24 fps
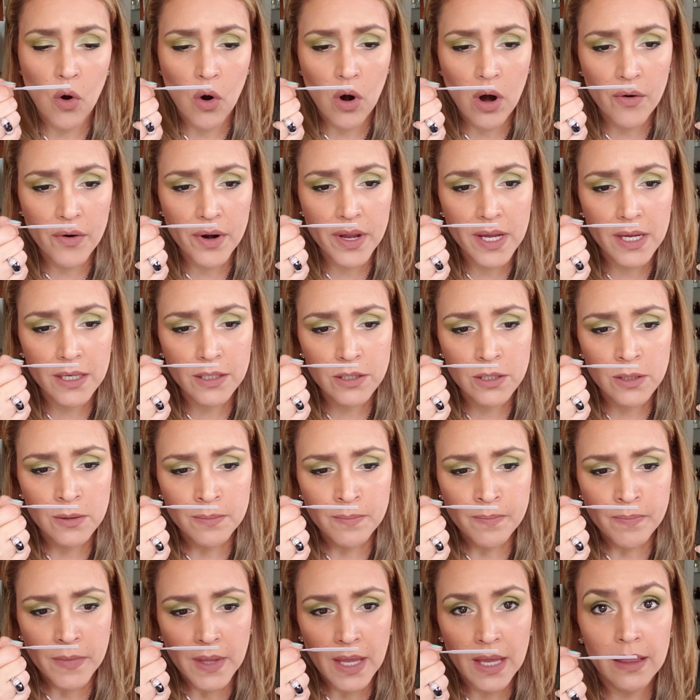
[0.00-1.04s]
orange
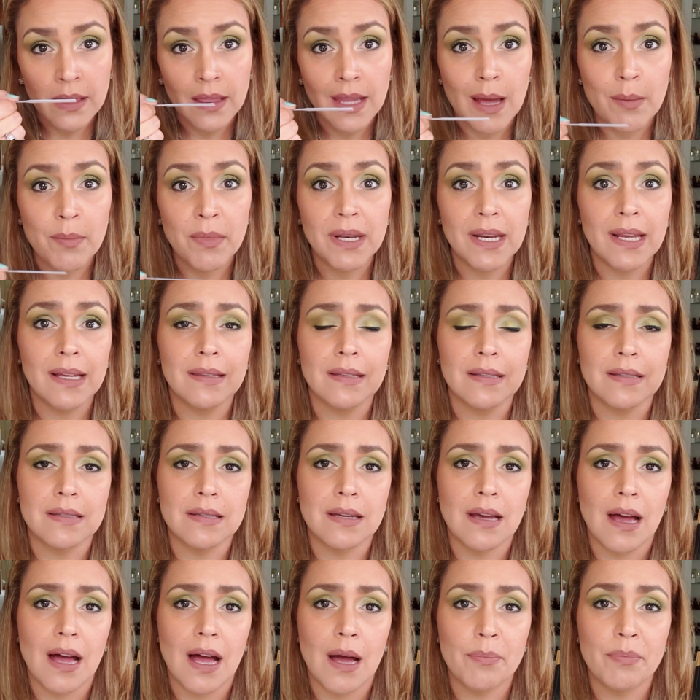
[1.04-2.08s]
and lemon at the
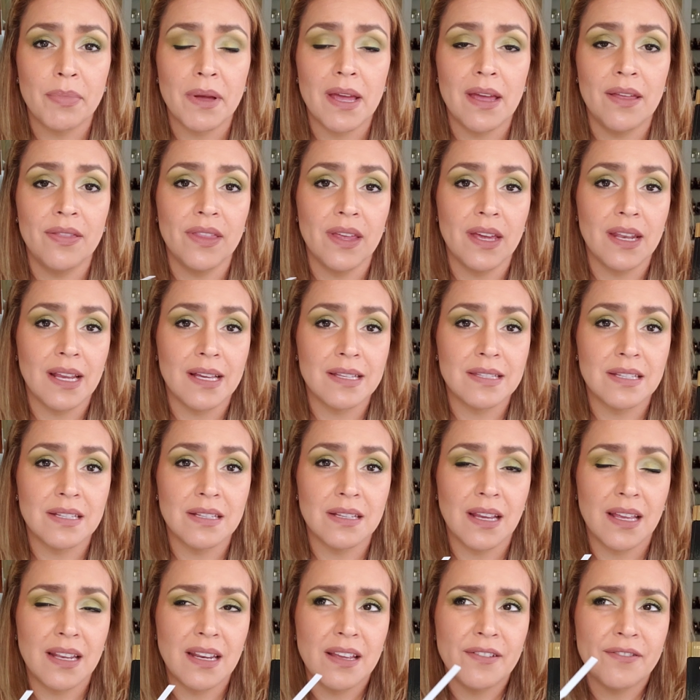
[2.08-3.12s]
top, and then as
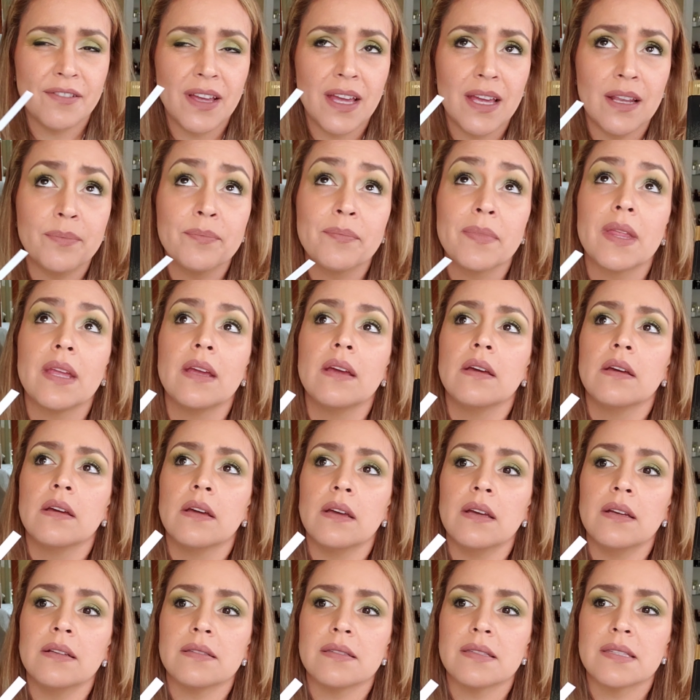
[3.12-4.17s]
it and it it
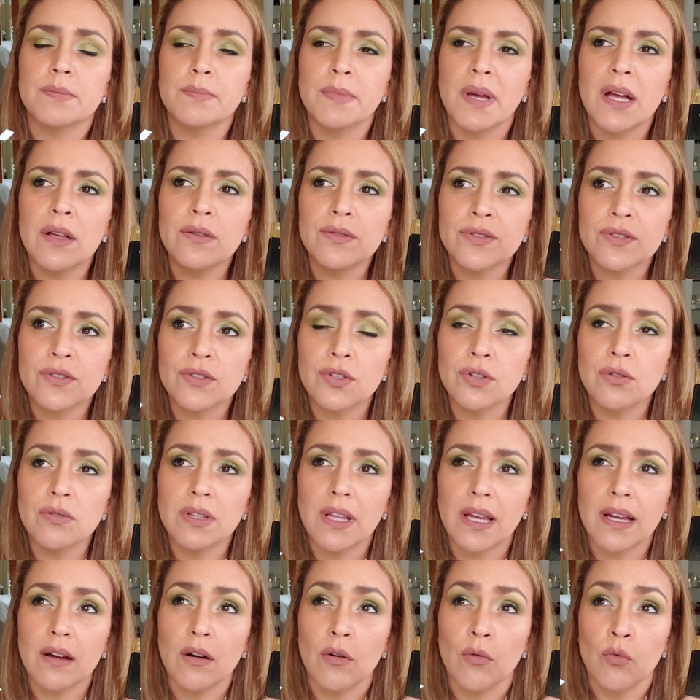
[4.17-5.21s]
It smells too
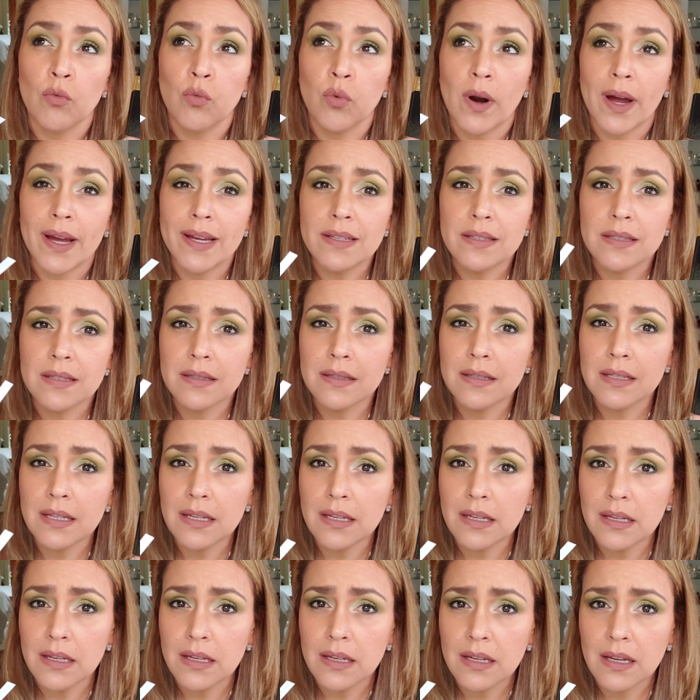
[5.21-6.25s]
like a rice
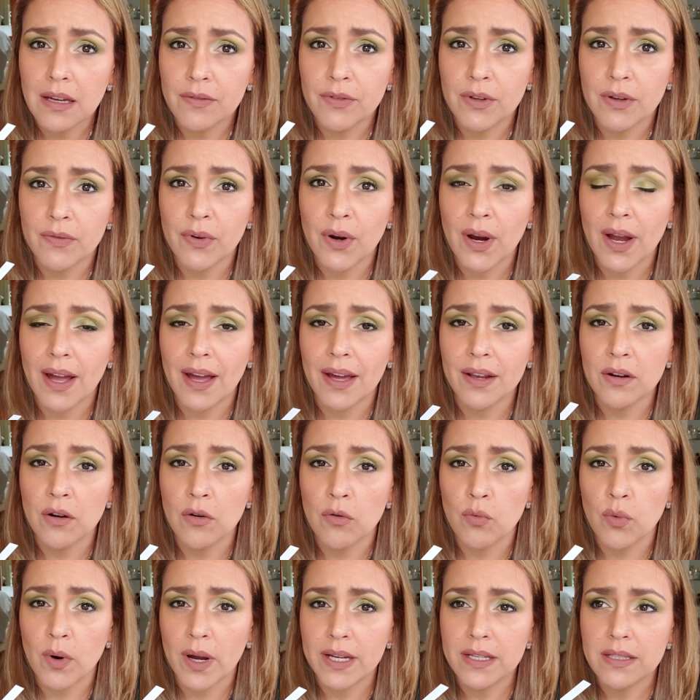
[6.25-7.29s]
tea. Have you ever had a
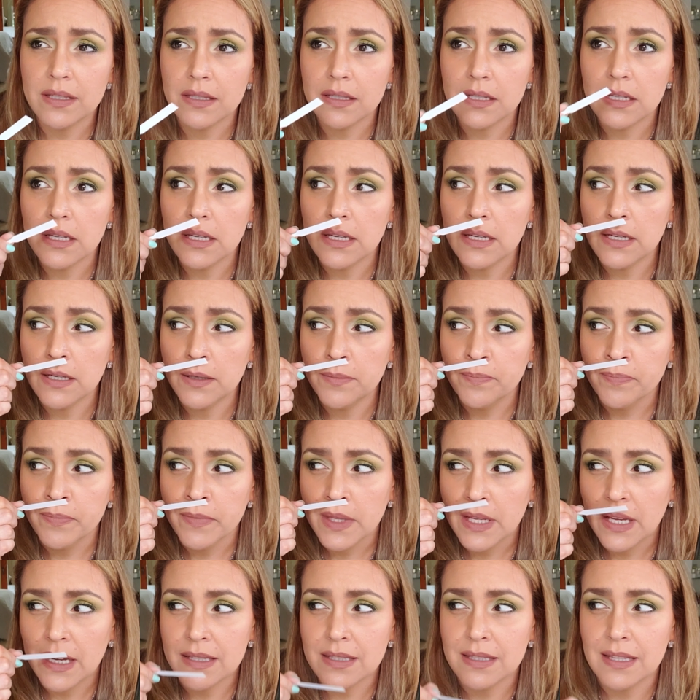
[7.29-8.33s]
rice tea?
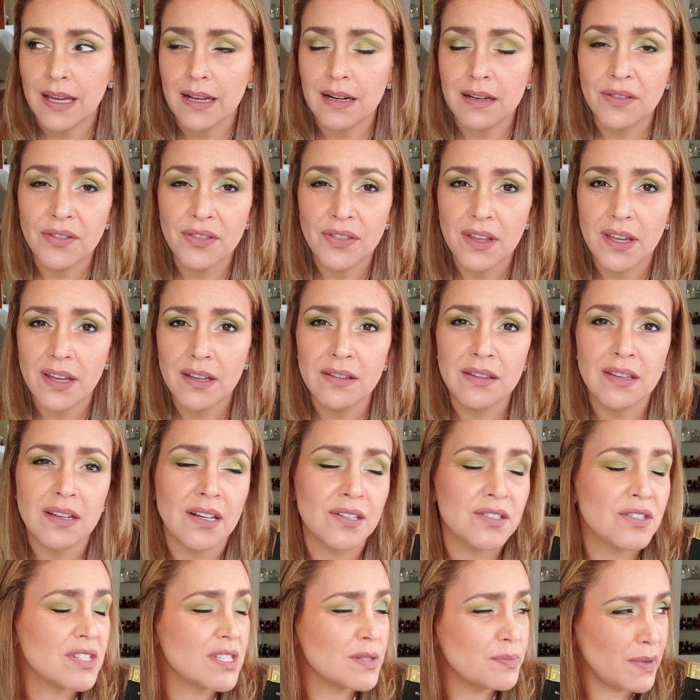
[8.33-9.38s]
Is that a thing? Did
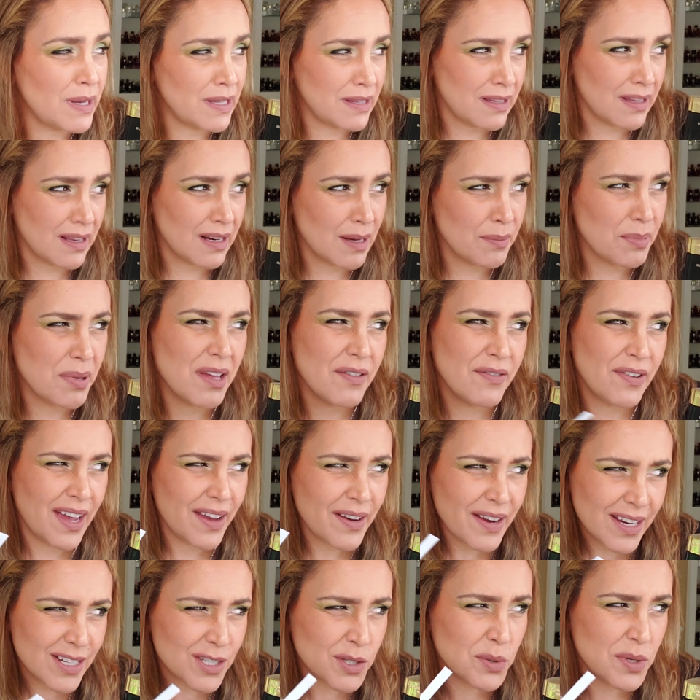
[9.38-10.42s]
I just make that up? Have
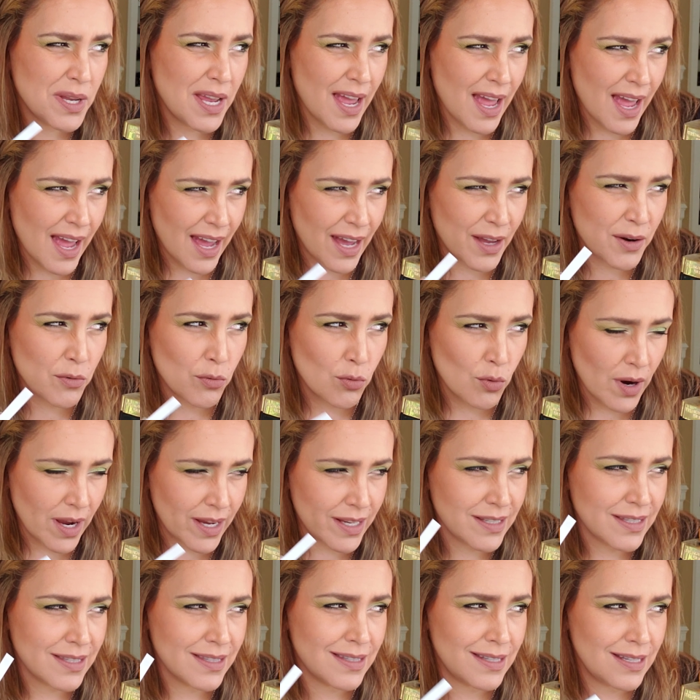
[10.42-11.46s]
I actually had
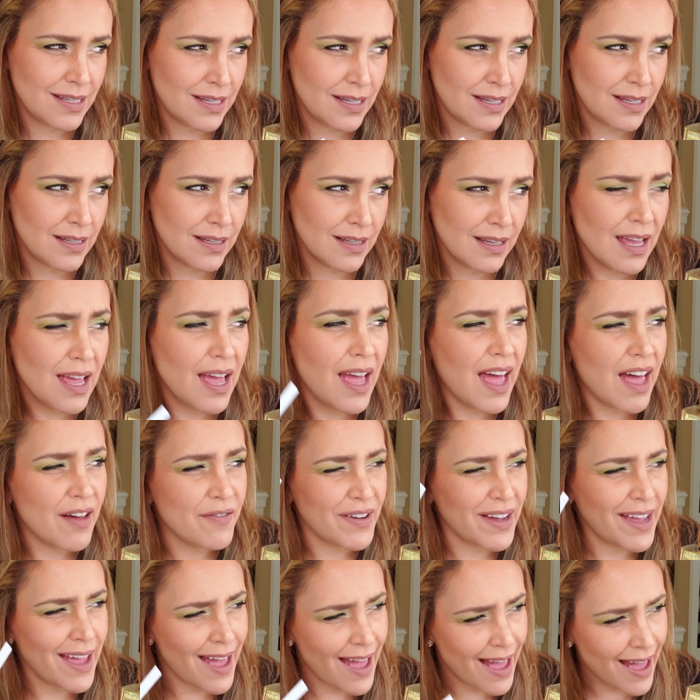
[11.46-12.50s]
rice tea? Have
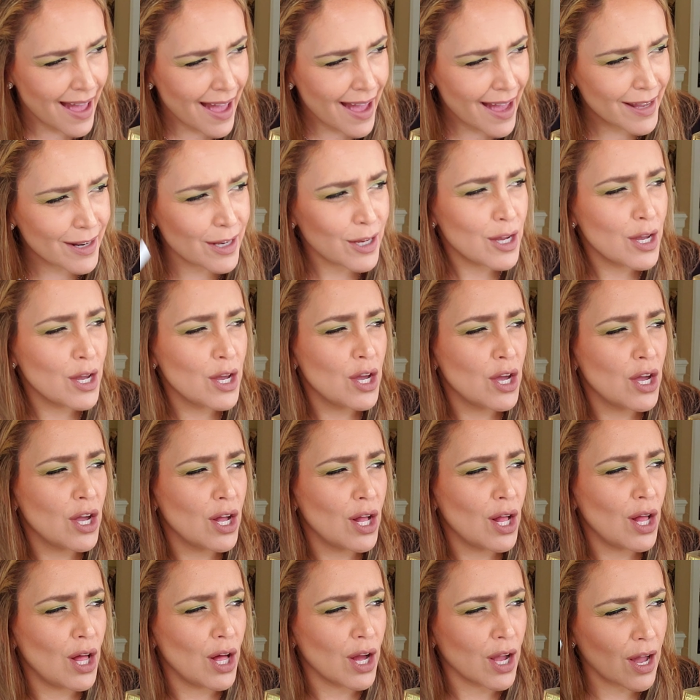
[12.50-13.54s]
I had
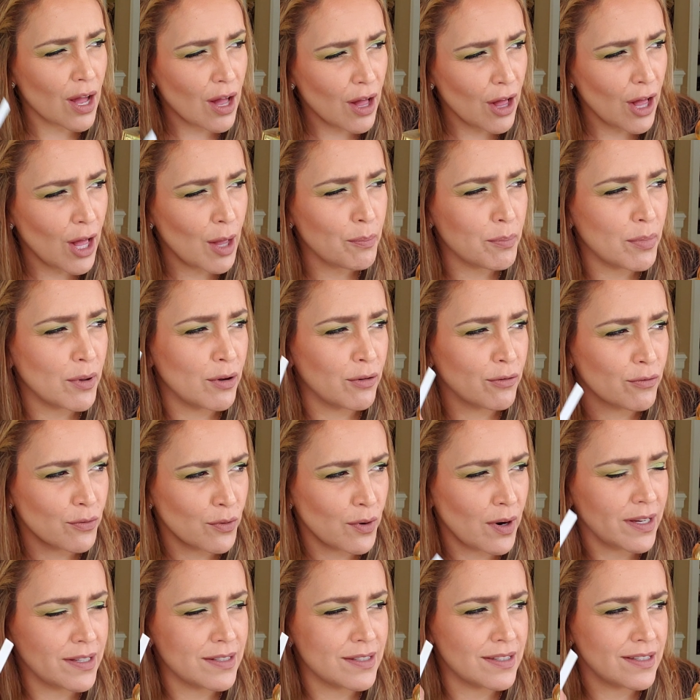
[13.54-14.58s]
a cup of
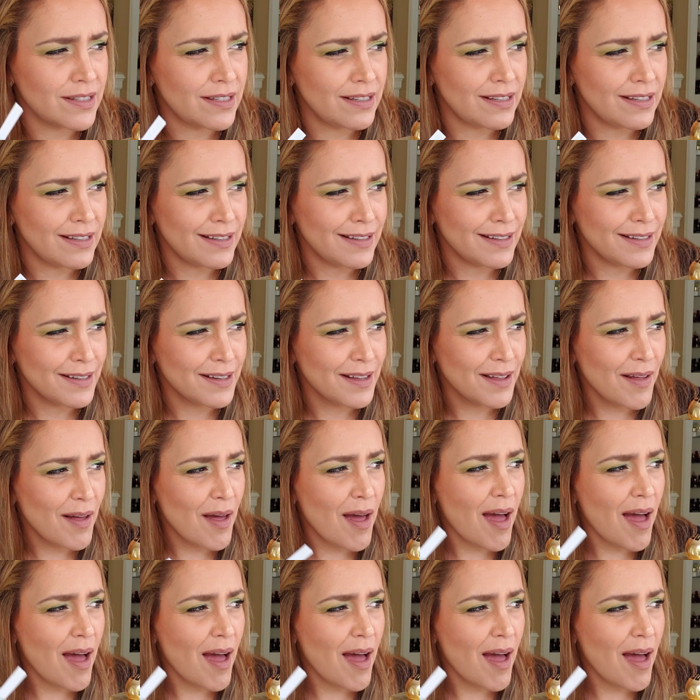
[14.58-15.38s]
rice tea?